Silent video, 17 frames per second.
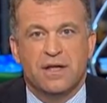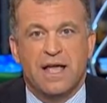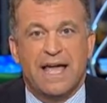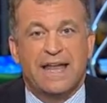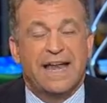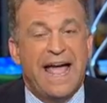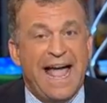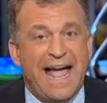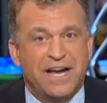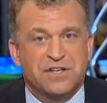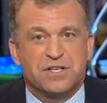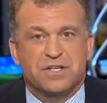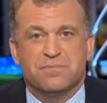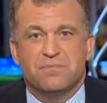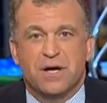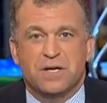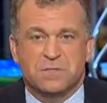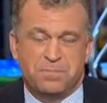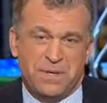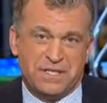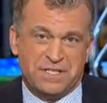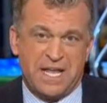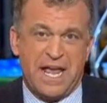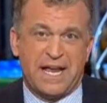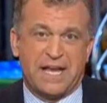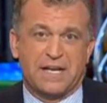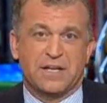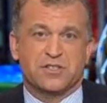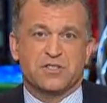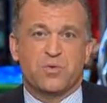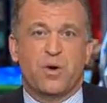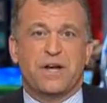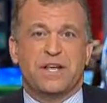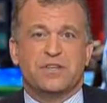and action must be taken in
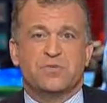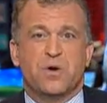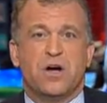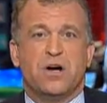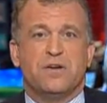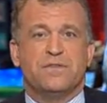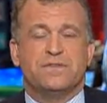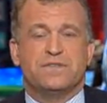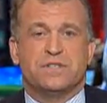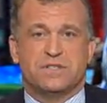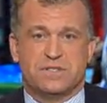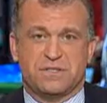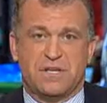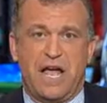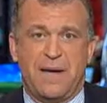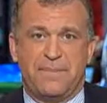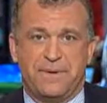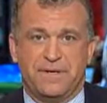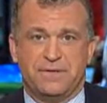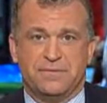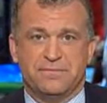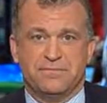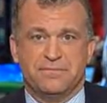2012 to stop it.